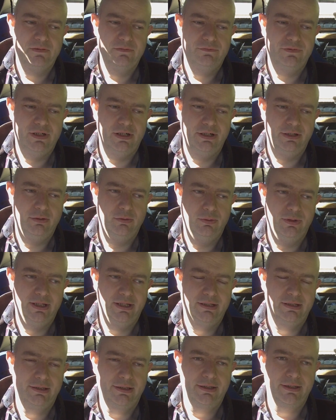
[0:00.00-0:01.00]
very
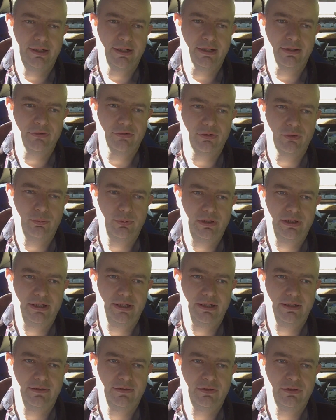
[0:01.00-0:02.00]
quickly there. So we'll
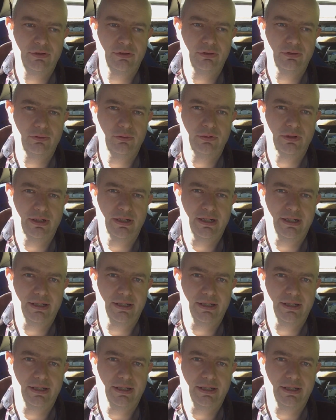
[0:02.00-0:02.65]
need to